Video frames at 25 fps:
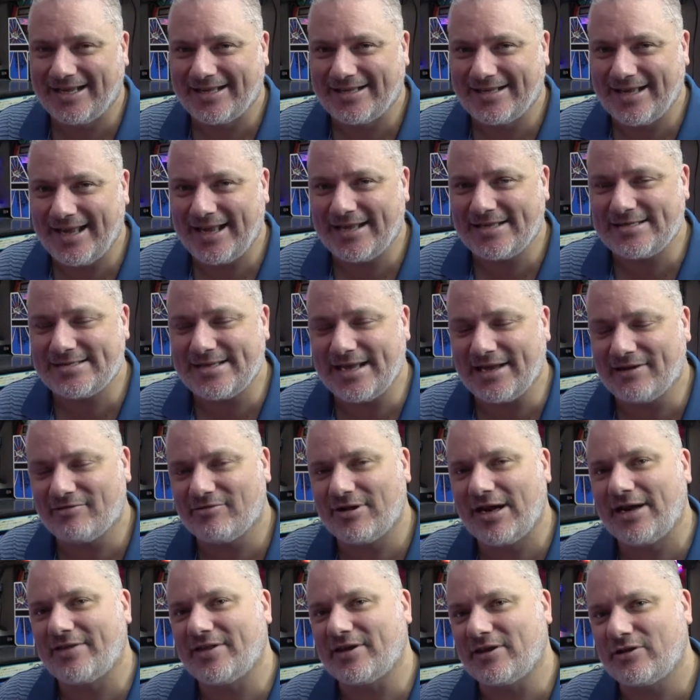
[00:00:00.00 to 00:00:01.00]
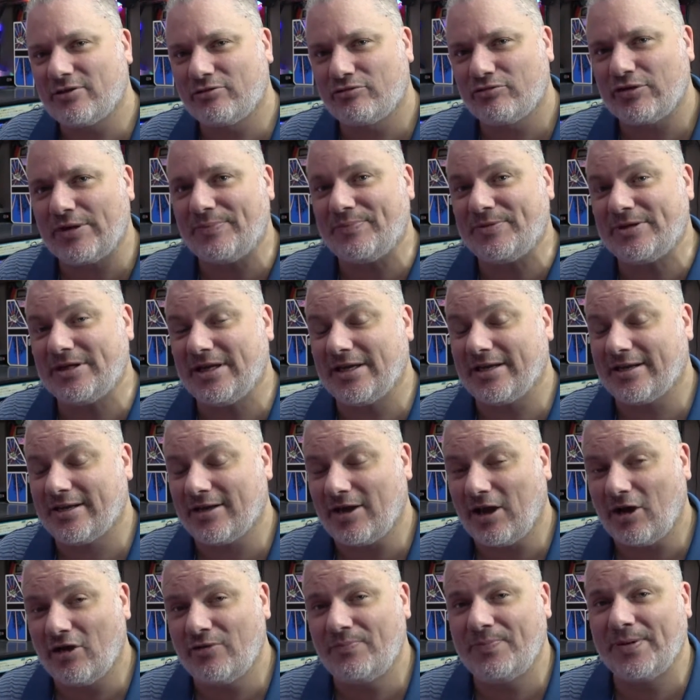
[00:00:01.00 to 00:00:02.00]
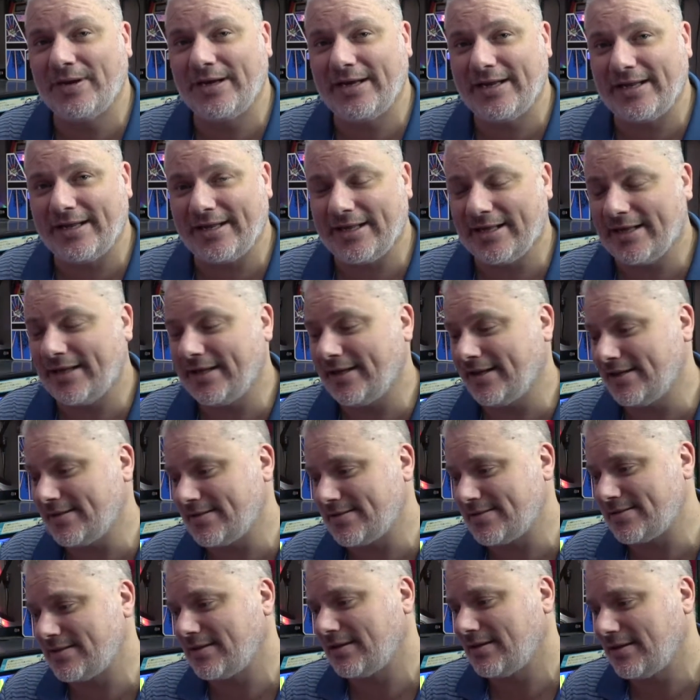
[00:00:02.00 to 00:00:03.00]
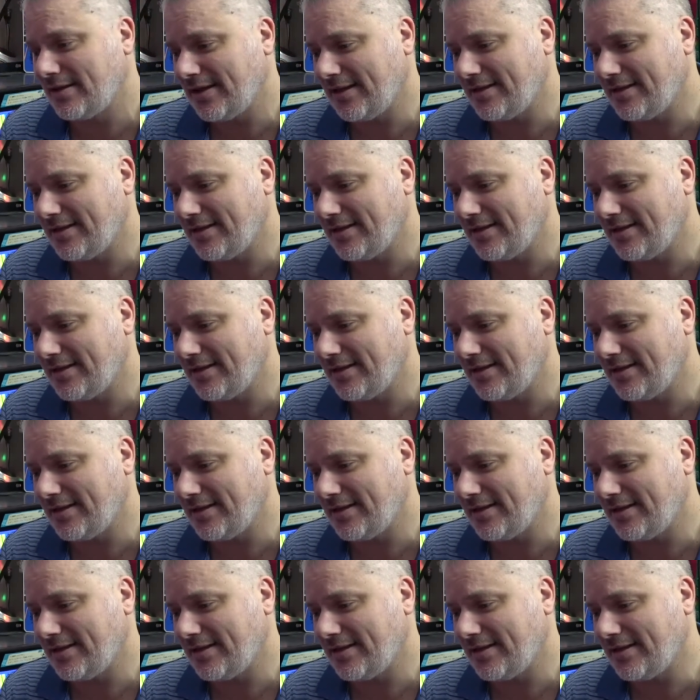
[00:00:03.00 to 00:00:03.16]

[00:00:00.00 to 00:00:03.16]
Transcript: Yes, that rather cryptic opening is